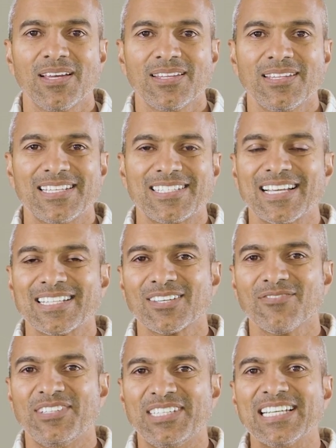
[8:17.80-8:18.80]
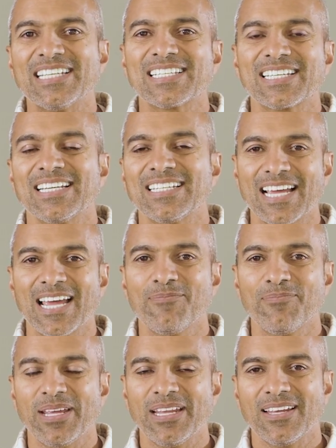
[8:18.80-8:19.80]
This sense of
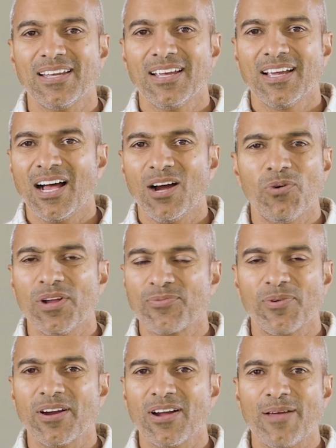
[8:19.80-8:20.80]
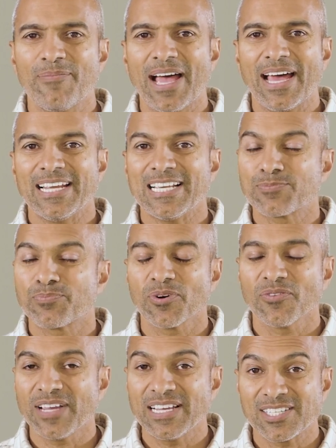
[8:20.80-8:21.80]
discontentment with where I'm at is
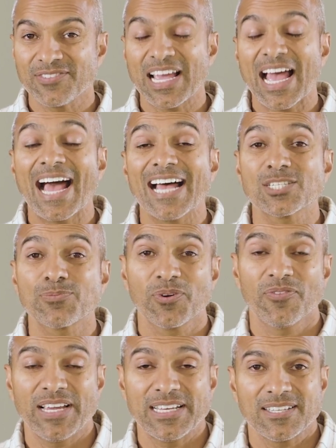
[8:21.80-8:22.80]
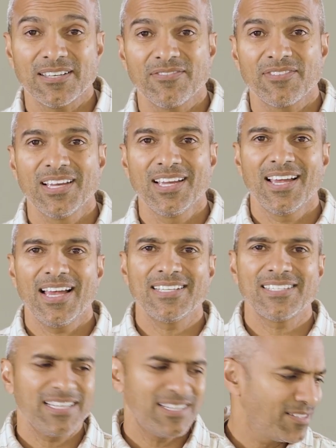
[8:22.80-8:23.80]
pervasive
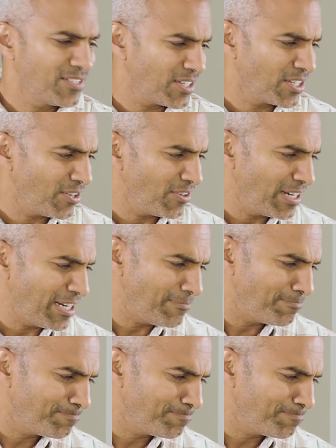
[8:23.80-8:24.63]
as insecurity.